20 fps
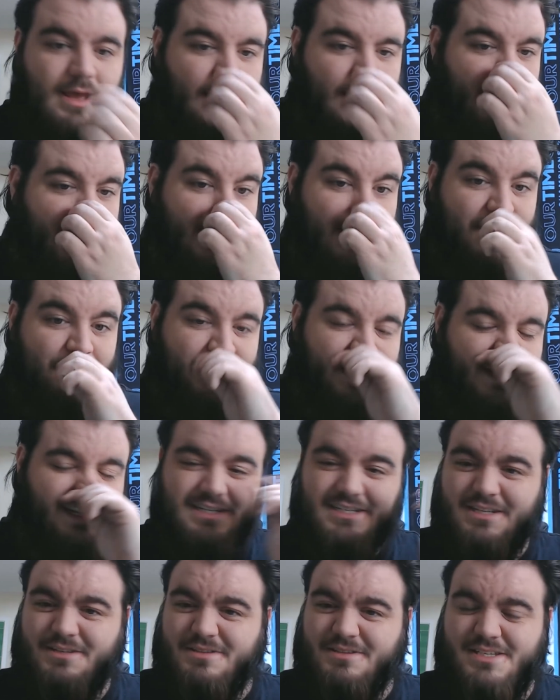I mean,
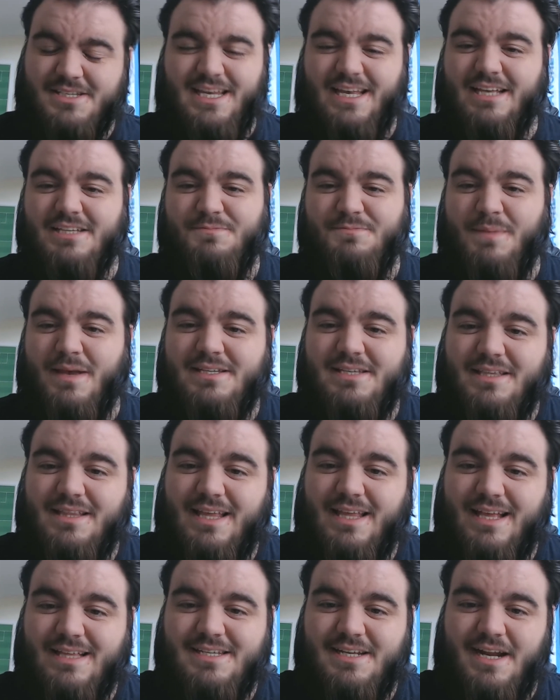did you see his miss in
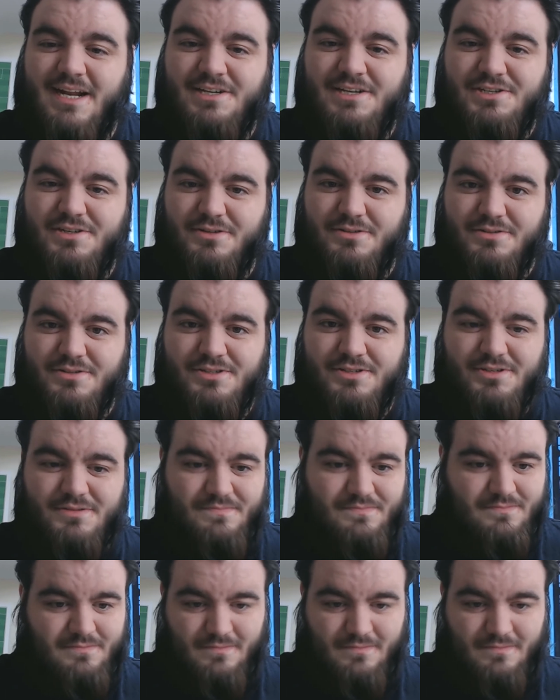the internationals?